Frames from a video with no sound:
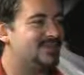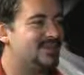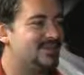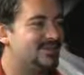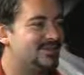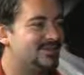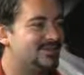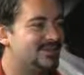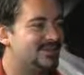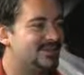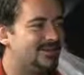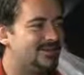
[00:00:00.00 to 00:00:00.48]

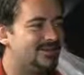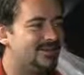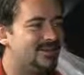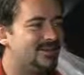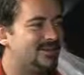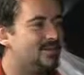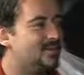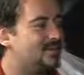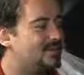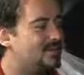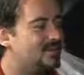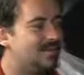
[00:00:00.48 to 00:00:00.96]
sat in there.
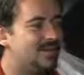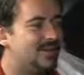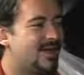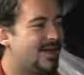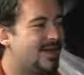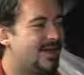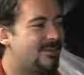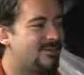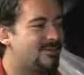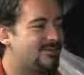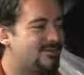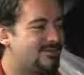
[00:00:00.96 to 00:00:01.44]

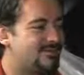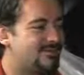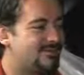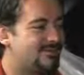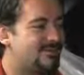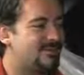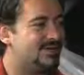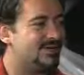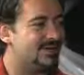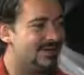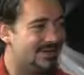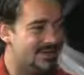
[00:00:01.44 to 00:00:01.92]
How were you
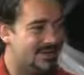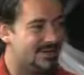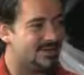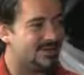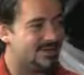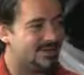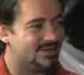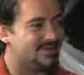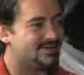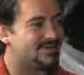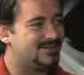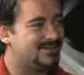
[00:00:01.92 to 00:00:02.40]
feeling
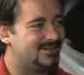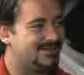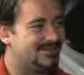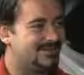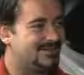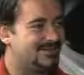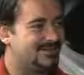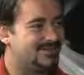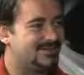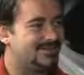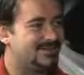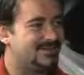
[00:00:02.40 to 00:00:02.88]
going into
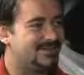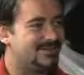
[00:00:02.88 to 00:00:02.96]
there?